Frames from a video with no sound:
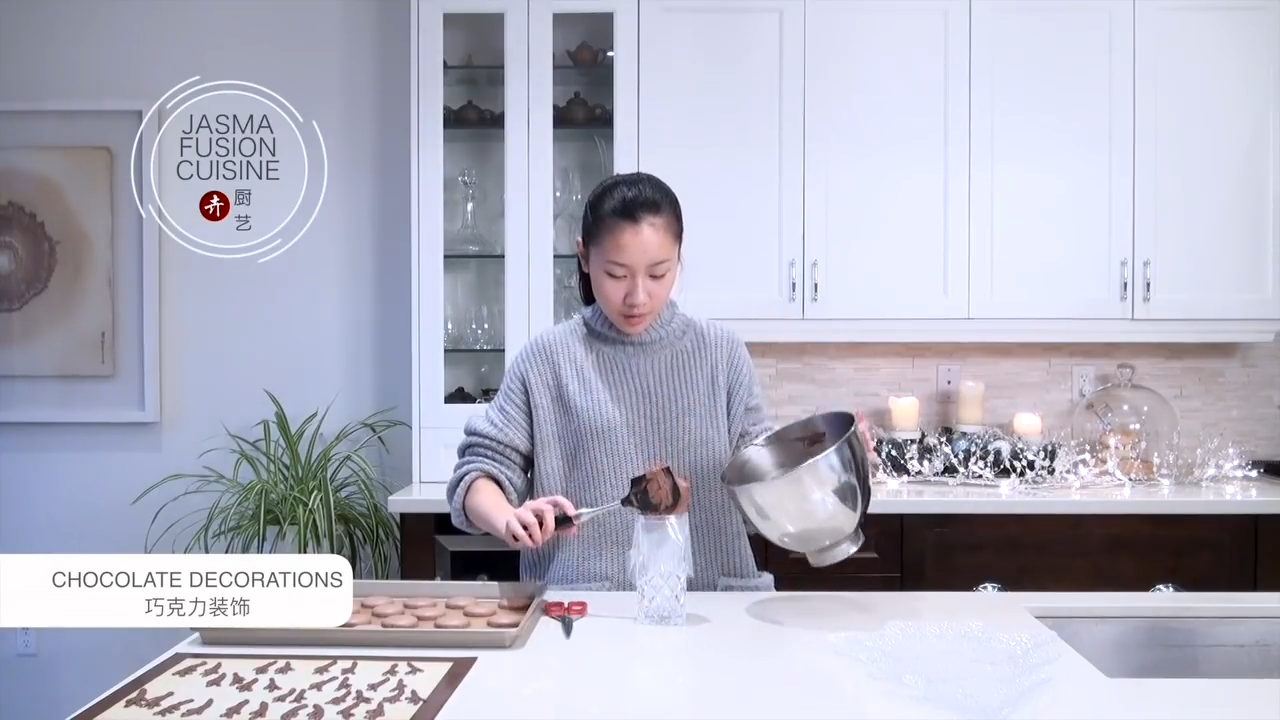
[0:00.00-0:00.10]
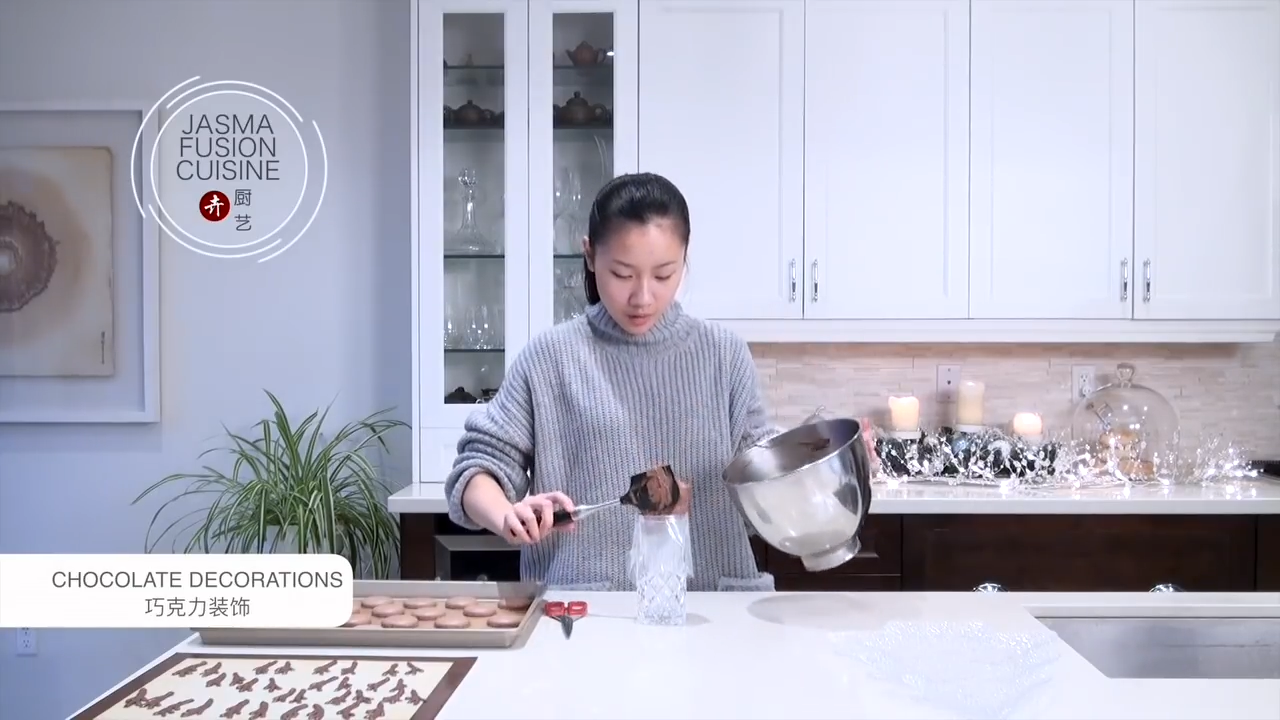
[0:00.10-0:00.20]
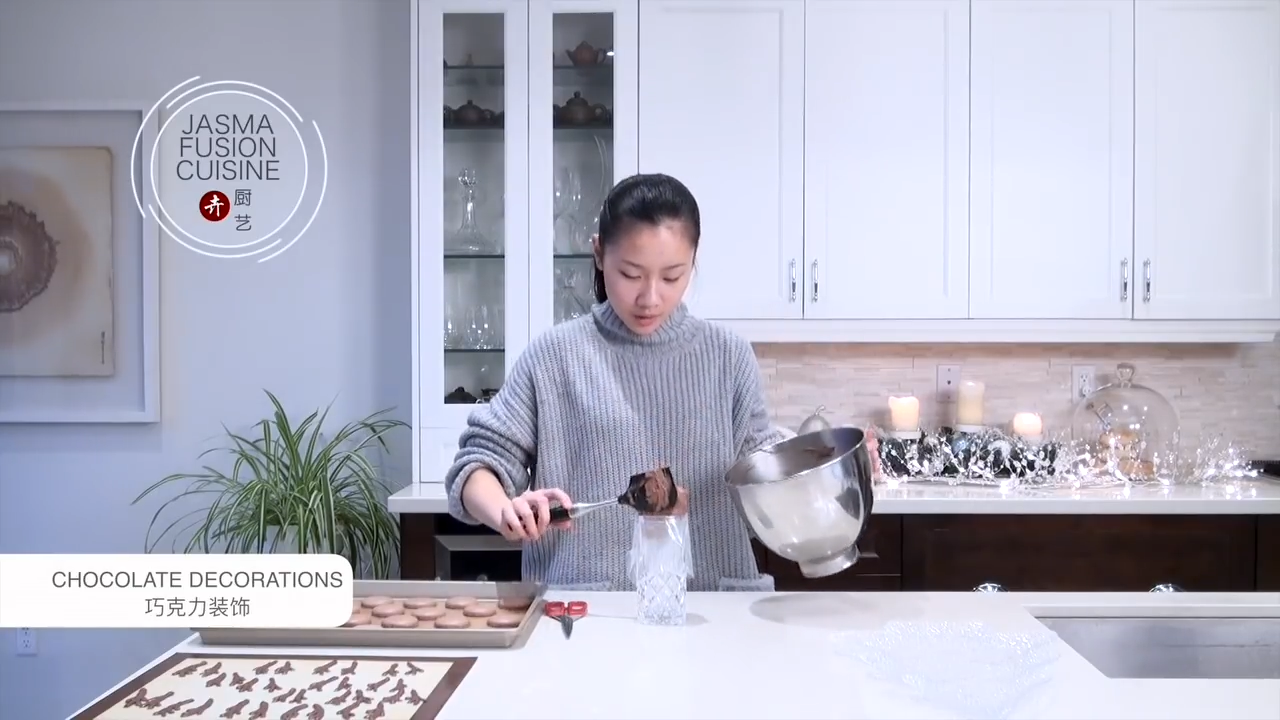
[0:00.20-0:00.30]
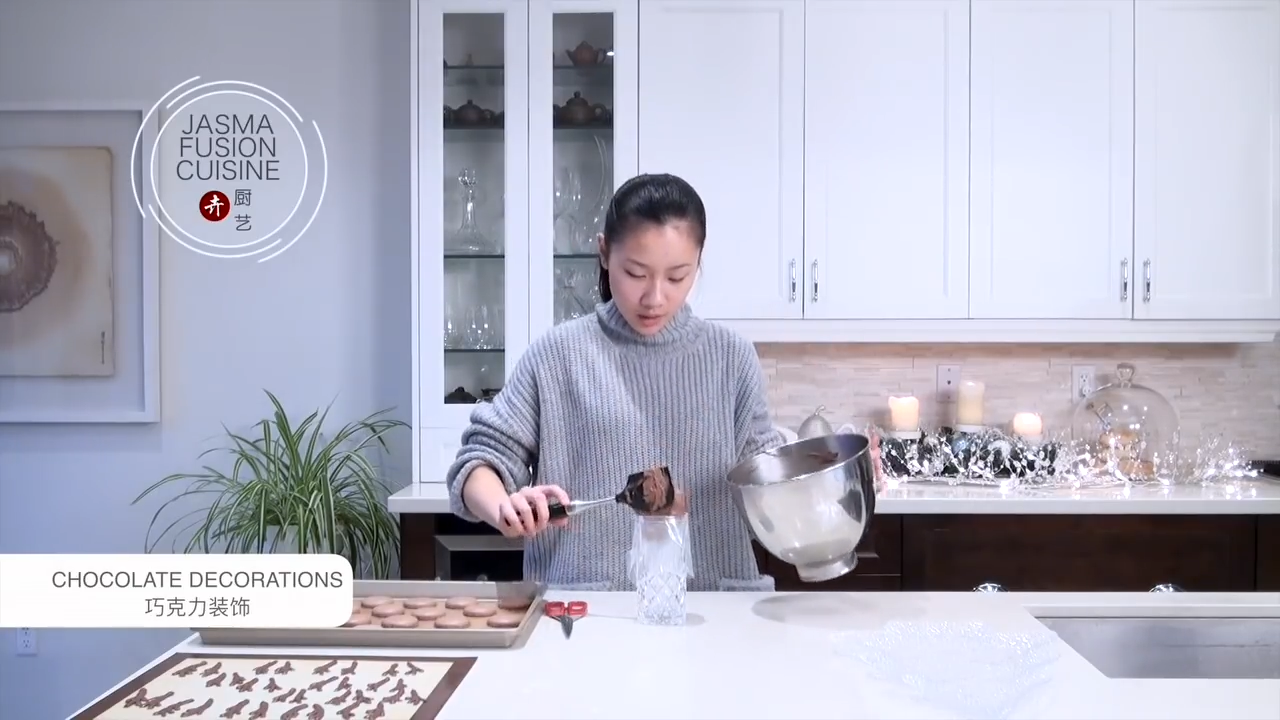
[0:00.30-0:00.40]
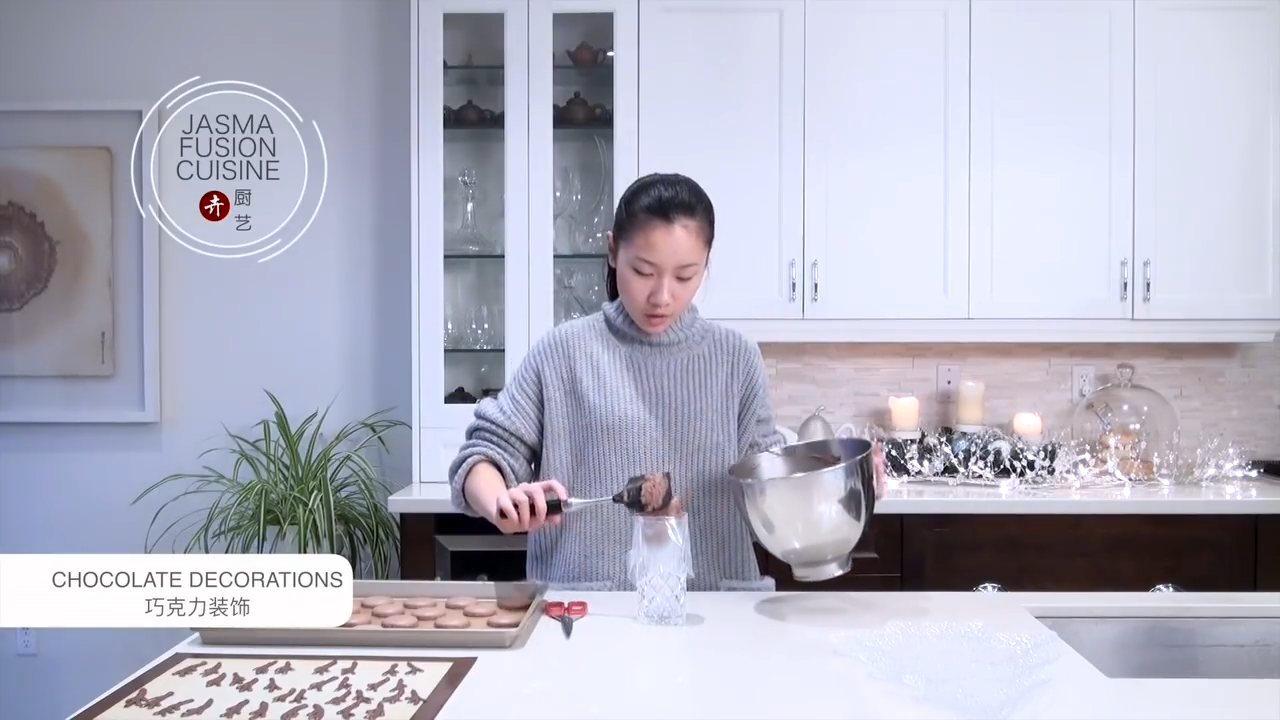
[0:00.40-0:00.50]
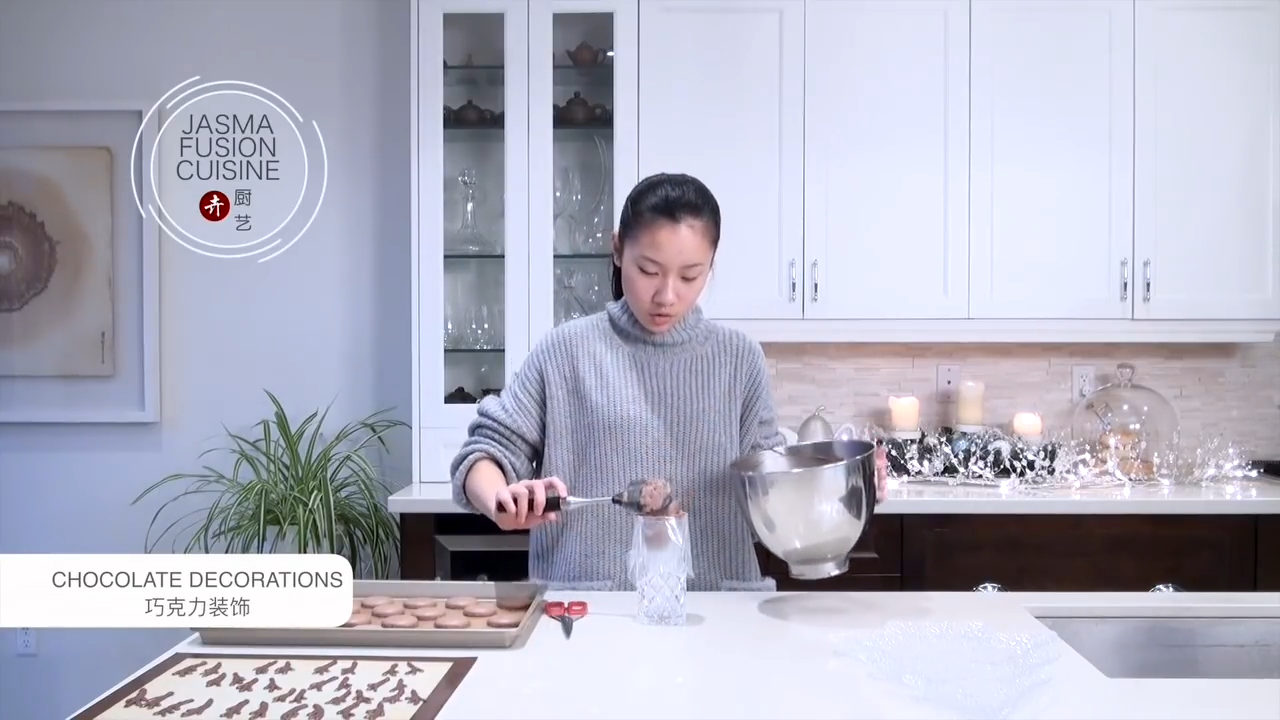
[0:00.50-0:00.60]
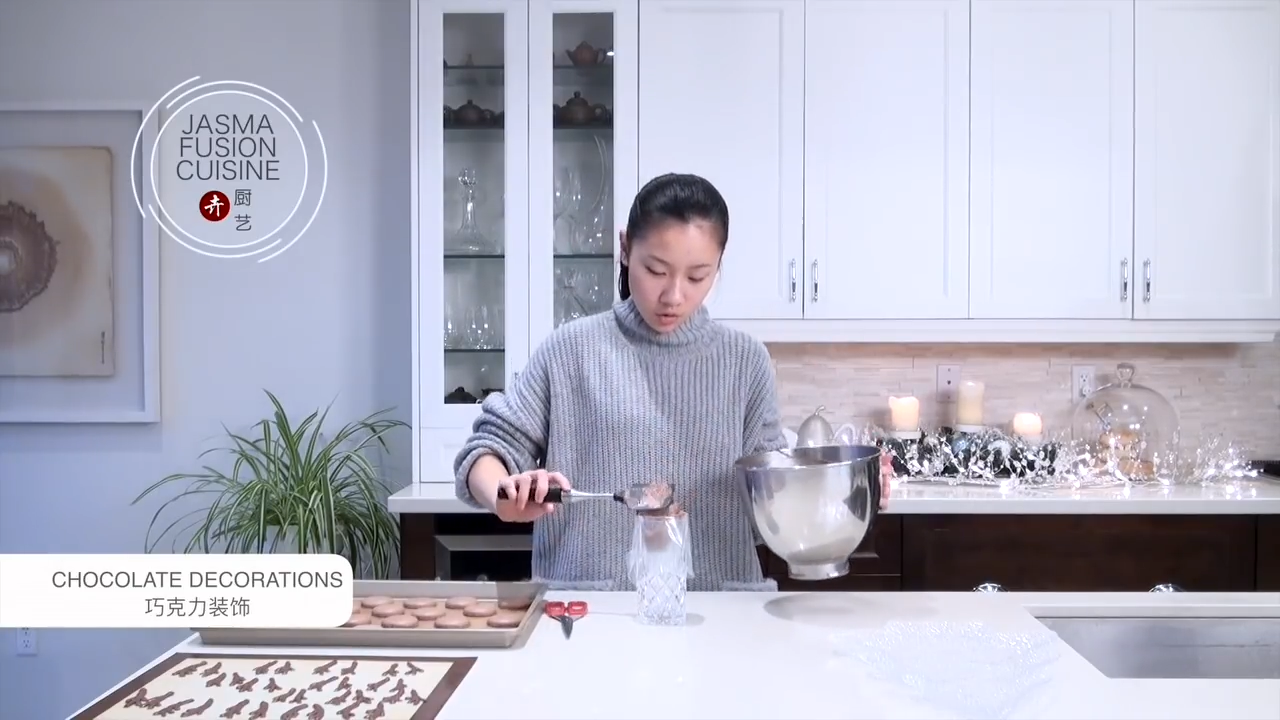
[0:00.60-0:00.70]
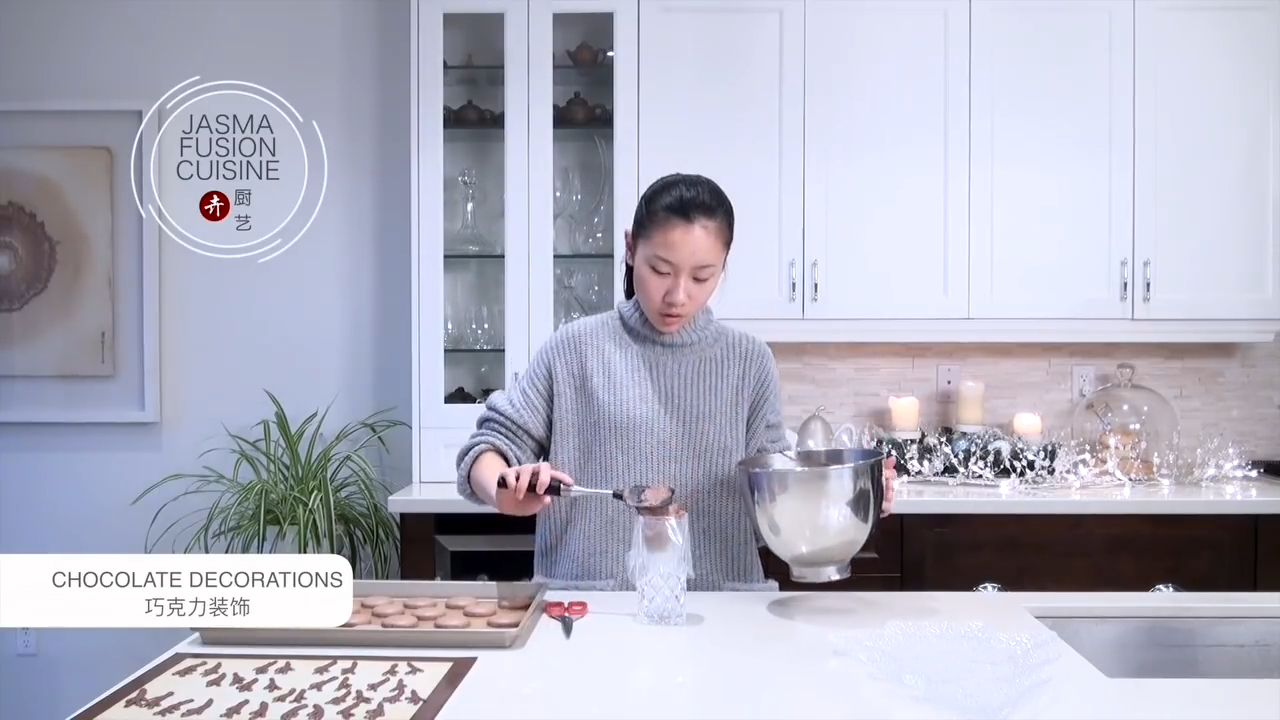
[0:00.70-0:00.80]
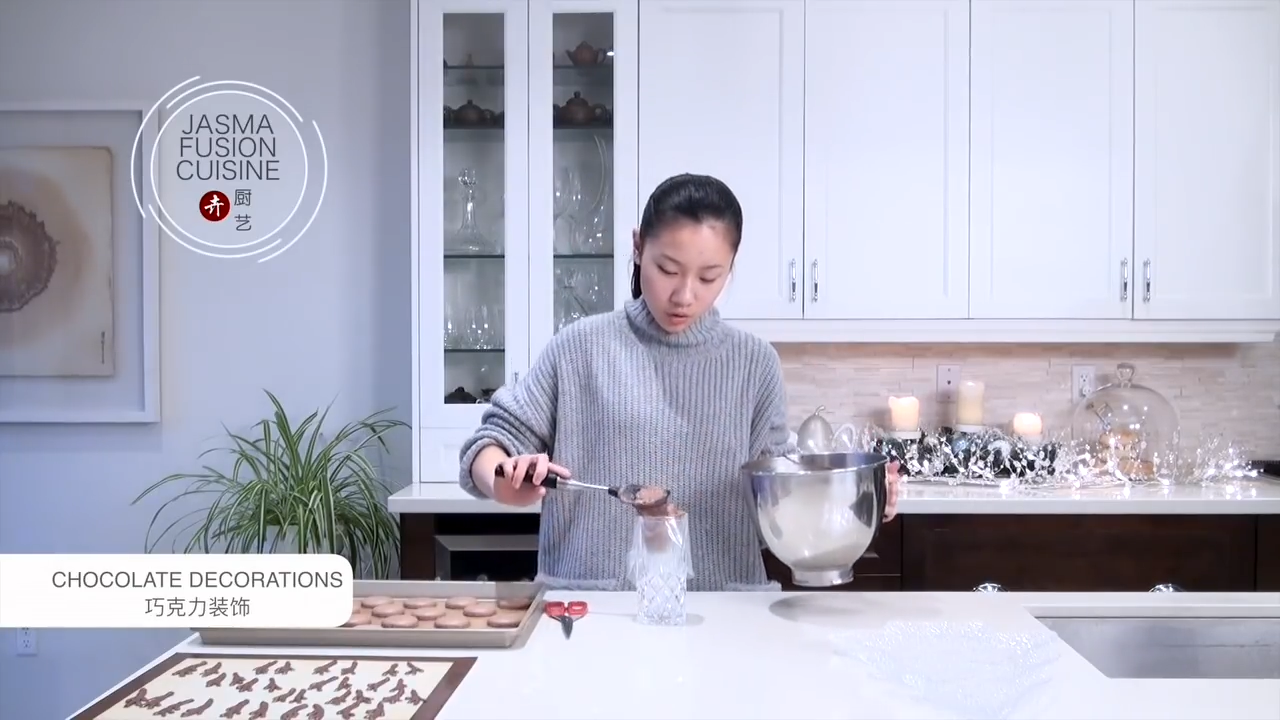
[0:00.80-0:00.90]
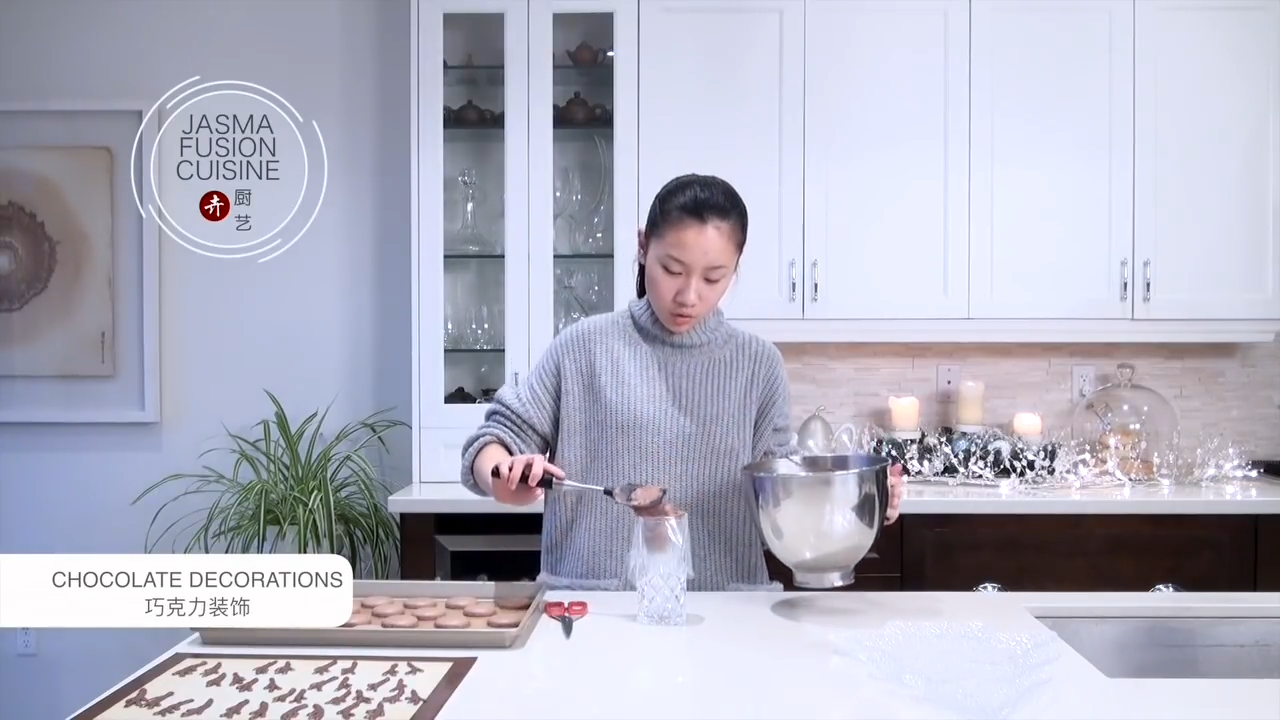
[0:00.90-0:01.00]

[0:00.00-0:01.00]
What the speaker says: because I usually